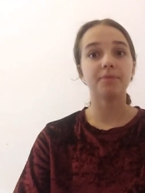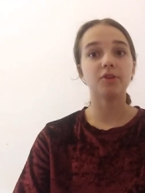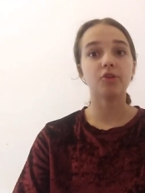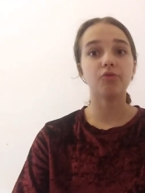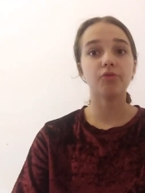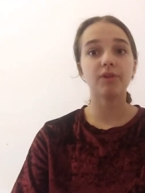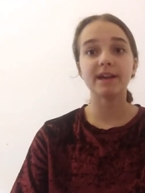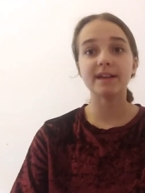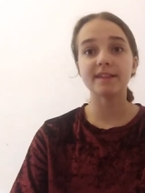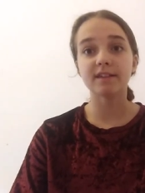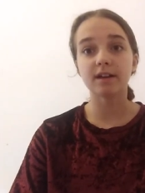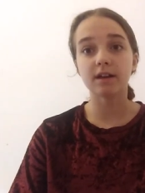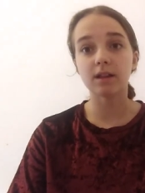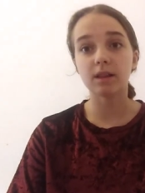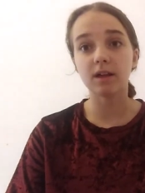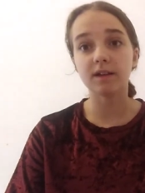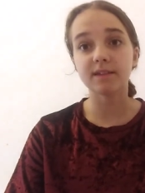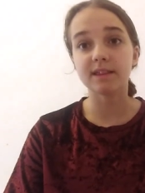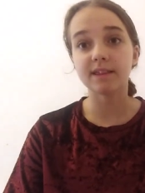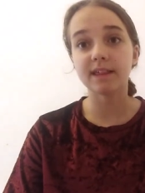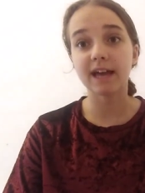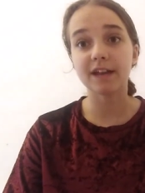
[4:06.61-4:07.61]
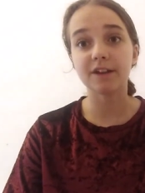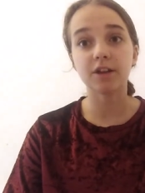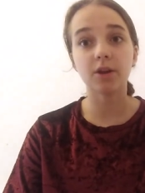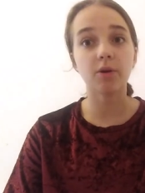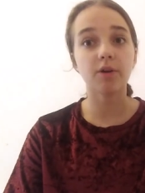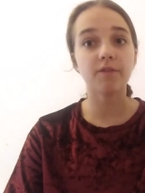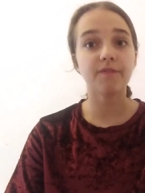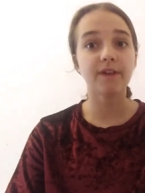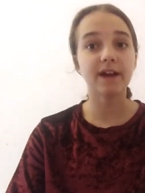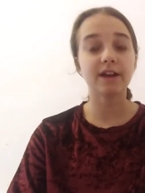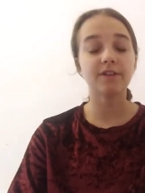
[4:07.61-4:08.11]
Grey sunglasses had no
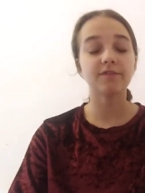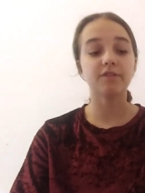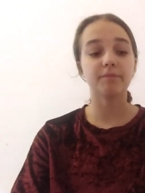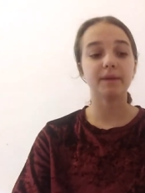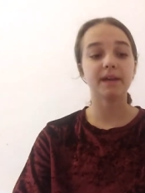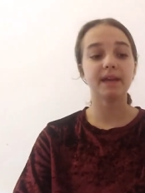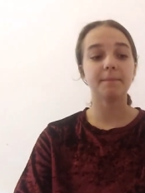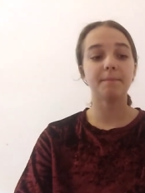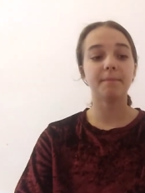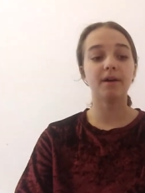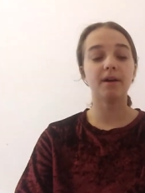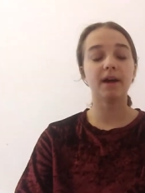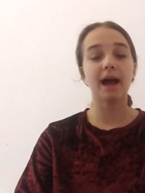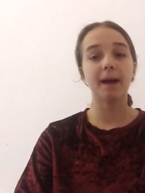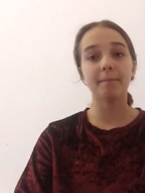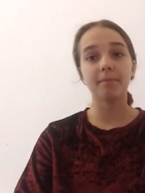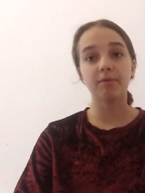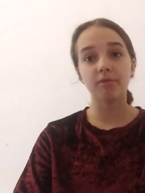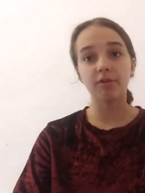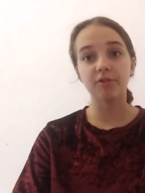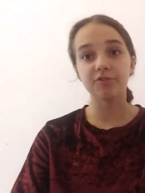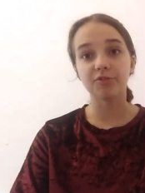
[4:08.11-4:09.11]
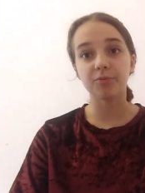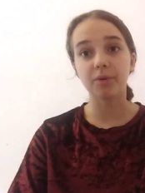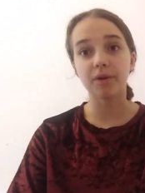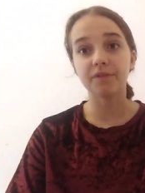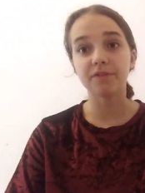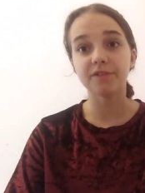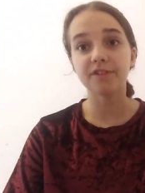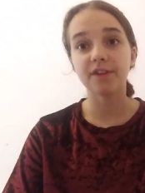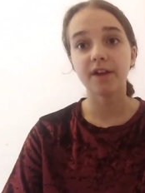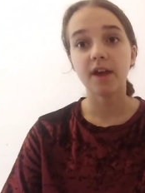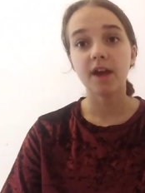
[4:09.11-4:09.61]
effect for me, but amber rose
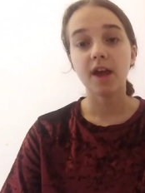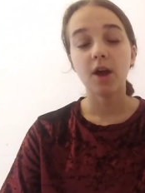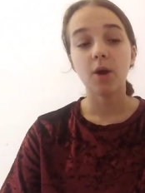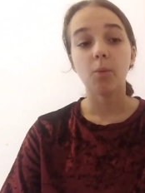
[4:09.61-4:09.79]
ones